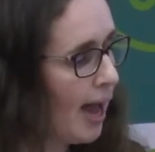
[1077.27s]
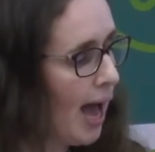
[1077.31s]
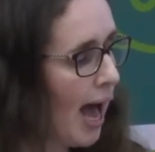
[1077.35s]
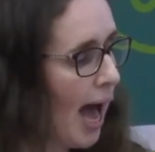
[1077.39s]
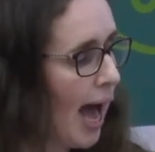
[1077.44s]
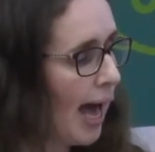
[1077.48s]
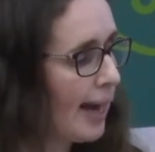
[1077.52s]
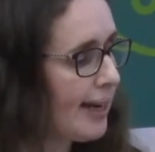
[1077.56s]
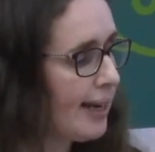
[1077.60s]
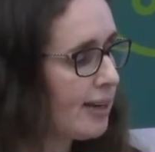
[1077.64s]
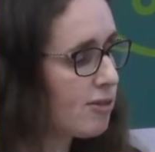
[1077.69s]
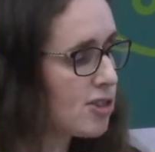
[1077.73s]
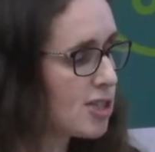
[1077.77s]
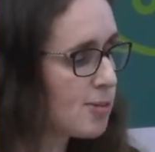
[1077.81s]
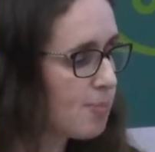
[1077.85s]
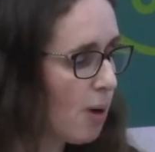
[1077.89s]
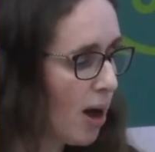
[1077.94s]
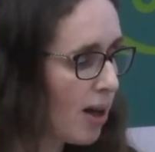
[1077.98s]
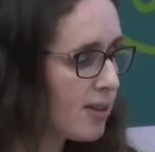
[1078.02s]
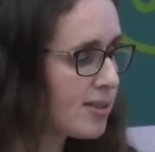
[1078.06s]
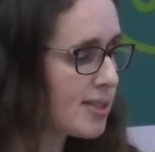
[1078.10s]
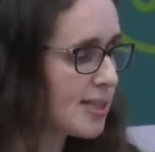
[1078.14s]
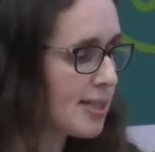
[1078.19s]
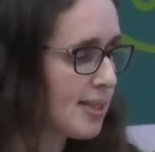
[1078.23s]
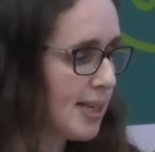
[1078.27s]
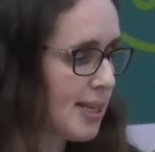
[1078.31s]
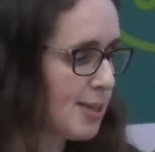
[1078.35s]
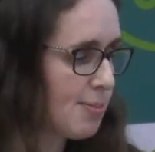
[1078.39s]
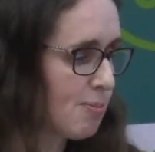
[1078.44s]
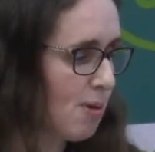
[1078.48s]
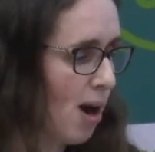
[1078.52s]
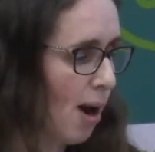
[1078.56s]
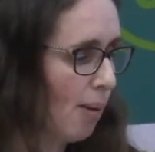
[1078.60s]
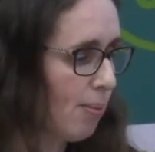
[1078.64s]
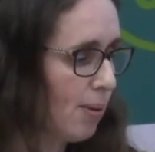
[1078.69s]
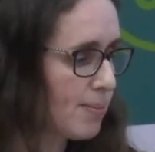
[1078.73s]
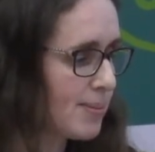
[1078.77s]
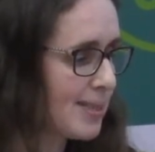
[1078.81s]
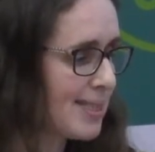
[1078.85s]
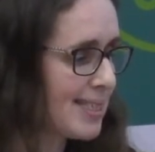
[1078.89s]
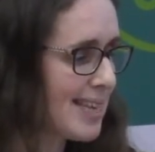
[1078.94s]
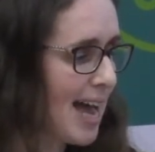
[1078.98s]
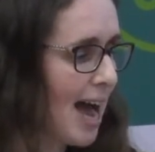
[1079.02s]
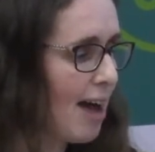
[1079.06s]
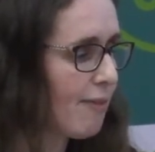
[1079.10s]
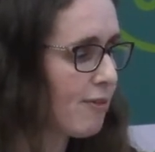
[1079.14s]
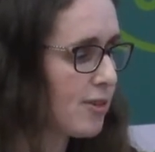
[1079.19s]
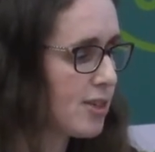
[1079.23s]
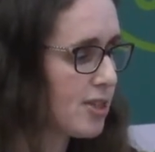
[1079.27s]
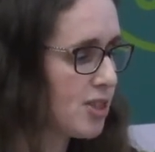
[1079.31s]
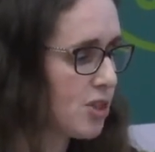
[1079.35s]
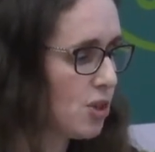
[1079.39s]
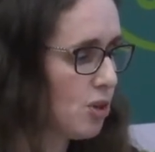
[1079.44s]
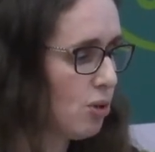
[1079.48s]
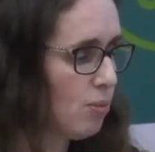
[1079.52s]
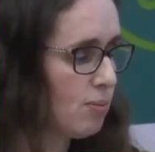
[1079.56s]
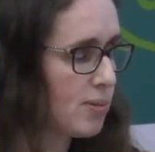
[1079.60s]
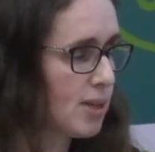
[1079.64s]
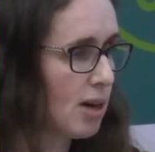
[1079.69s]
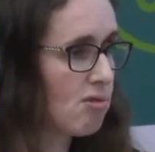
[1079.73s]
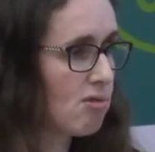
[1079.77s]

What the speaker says: And in response to these problems, staff assumed a